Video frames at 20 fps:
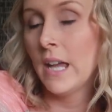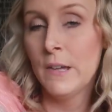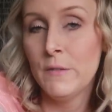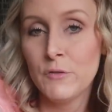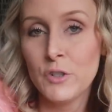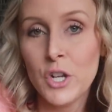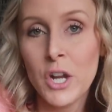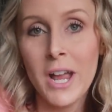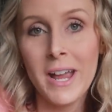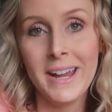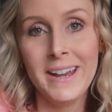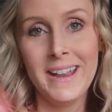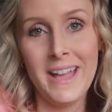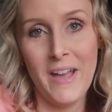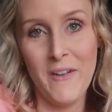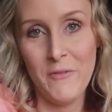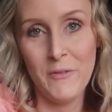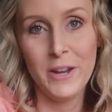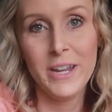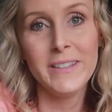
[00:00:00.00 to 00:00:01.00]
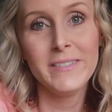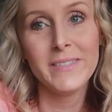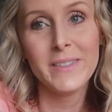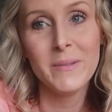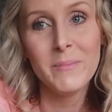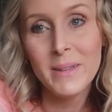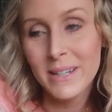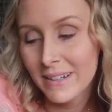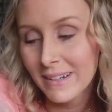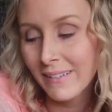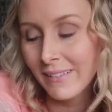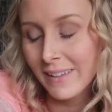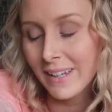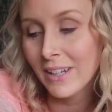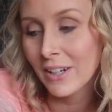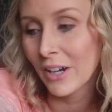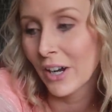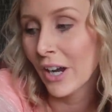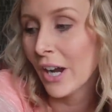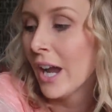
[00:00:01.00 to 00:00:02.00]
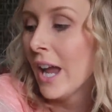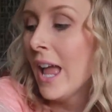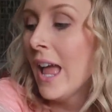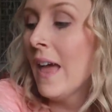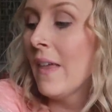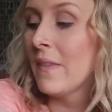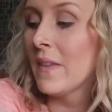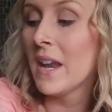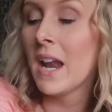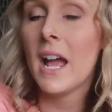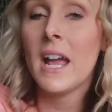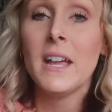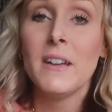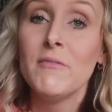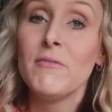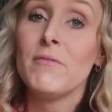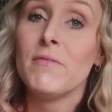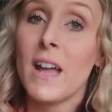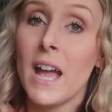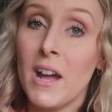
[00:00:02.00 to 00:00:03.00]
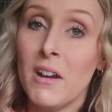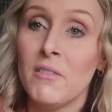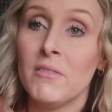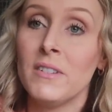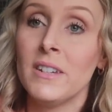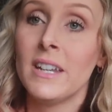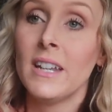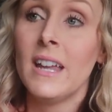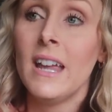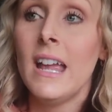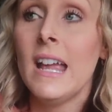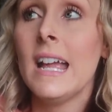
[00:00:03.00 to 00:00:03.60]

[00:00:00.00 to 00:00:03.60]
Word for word: I have tried every lemon cleaner that I have found.